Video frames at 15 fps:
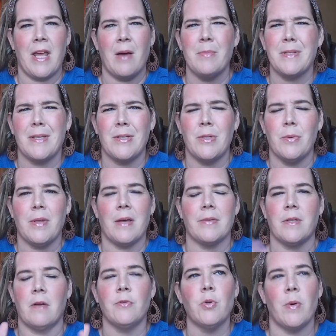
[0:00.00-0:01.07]
I almost said
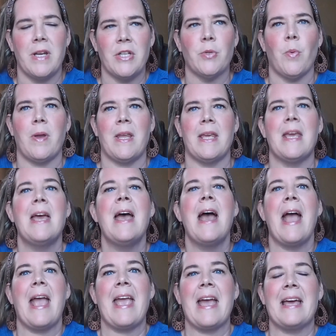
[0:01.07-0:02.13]
2000, of 2020.
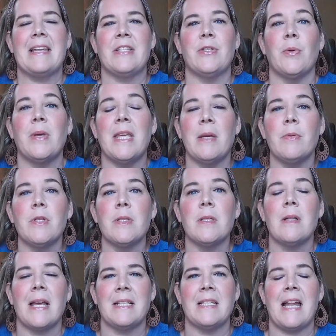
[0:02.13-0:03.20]
And so he was
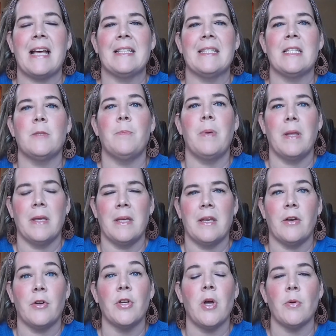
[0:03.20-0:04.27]
selected as this
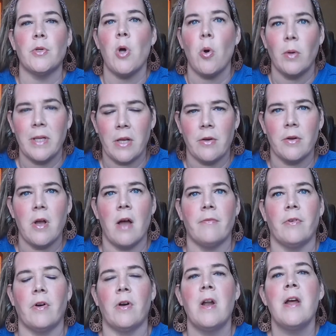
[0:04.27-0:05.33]
billionaire to go totally
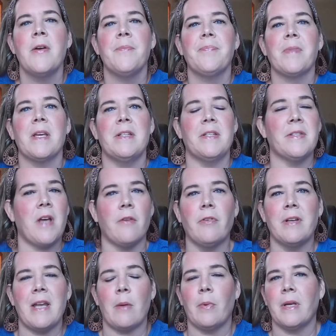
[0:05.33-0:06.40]
undercover. Discovery
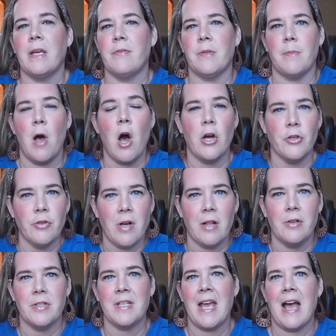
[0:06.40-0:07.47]
Network gives him
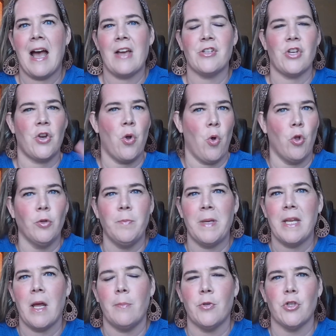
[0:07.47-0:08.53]
$100 cash, an old
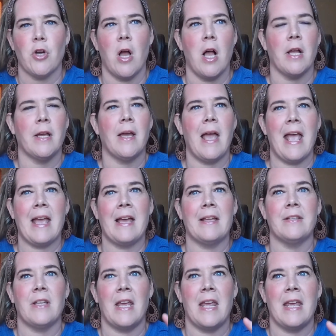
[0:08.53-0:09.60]
beat up truck,
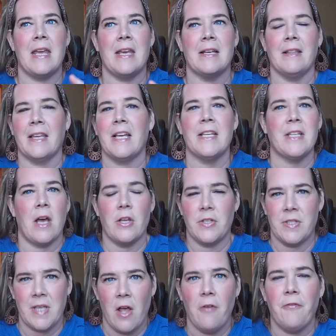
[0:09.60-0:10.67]
and a
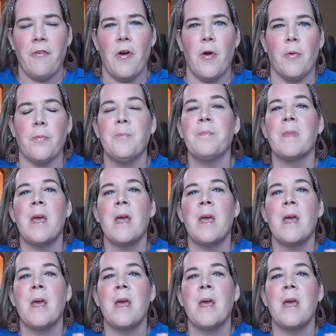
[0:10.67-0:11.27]
cell phone.